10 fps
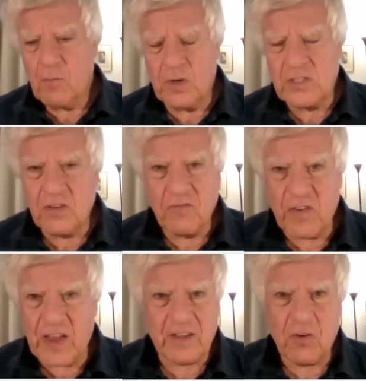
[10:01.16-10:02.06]
was in
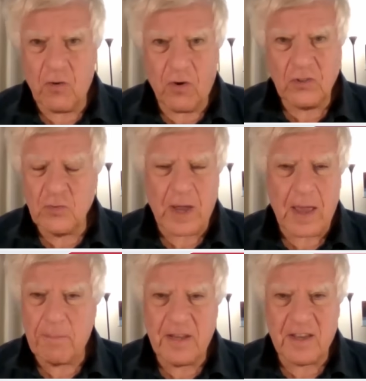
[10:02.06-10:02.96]
fact all too
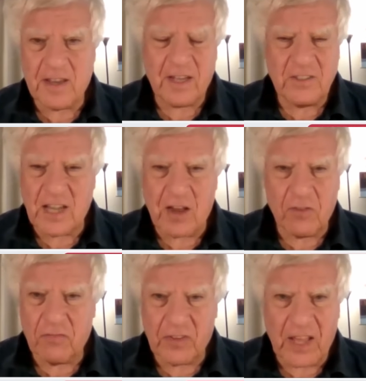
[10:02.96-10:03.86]
happy to cut
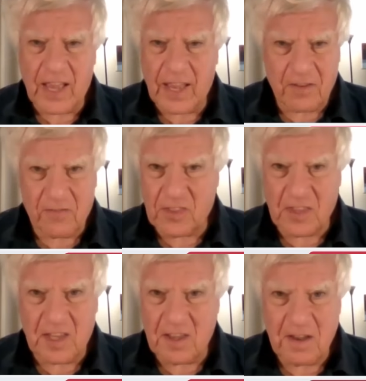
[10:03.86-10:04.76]
down the flag of
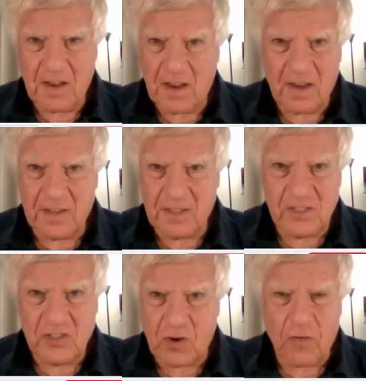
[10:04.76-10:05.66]
the
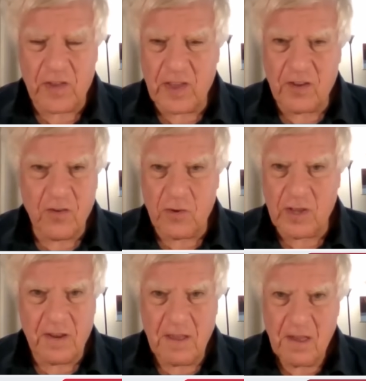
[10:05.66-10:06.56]
Soviet
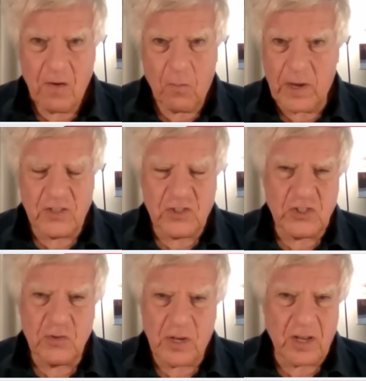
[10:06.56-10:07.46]
Union when it
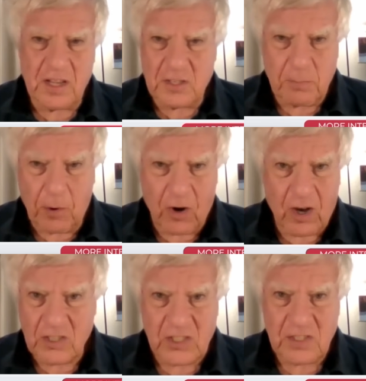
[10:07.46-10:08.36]
suited his
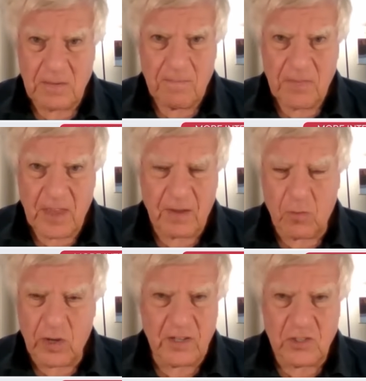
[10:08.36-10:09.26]
boss
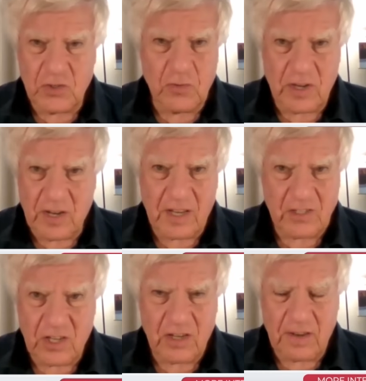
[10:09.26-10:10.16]
and when it suited
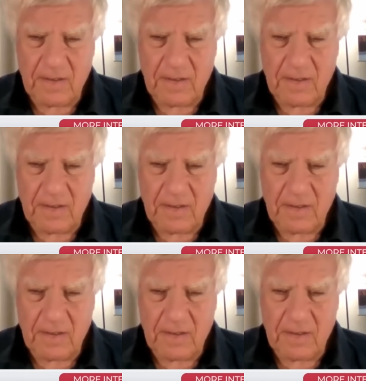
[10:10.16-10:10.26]
his